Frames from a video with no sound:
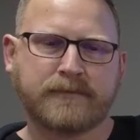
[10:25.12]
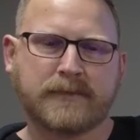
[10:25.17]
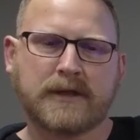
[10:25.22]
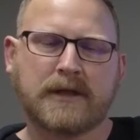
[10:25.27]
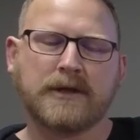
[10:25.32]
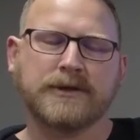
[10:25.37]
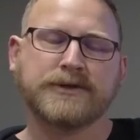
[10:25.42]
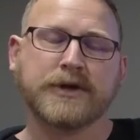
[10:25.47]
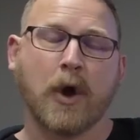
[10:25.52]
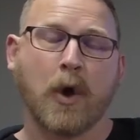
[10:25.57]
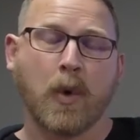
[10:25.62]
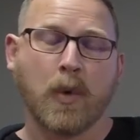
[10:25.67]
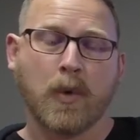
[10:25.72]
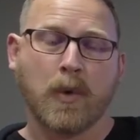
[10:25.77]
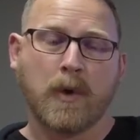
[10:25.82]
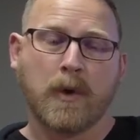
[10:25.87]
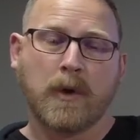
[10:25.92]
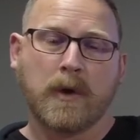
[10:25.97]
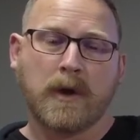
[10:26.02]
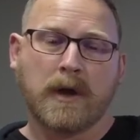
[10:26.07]
So
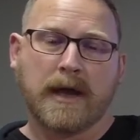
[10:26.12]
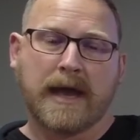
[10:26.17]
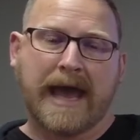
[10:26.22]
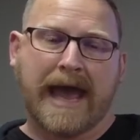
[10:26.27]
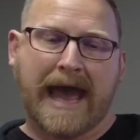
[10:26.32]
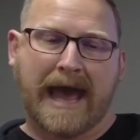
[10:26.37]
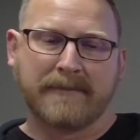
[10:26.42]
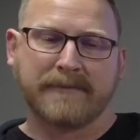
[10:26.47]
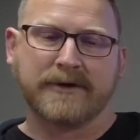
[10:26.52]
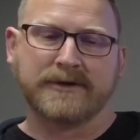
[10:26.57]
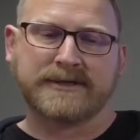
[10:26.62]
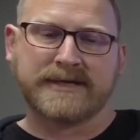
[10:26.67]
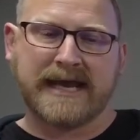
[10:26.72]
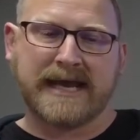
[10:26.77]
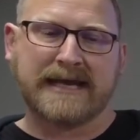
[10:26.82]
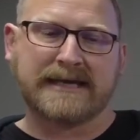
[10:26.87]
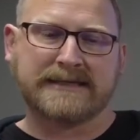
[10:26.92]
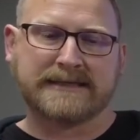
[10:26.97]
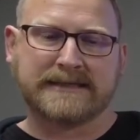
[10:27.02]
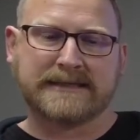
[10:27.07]
Abner
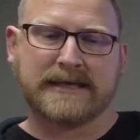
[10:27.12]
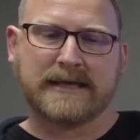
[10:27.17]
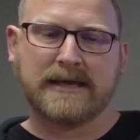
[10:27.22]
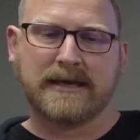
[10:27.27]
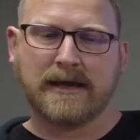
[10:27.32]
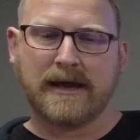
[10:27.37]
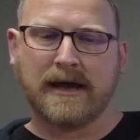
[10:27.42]
takes,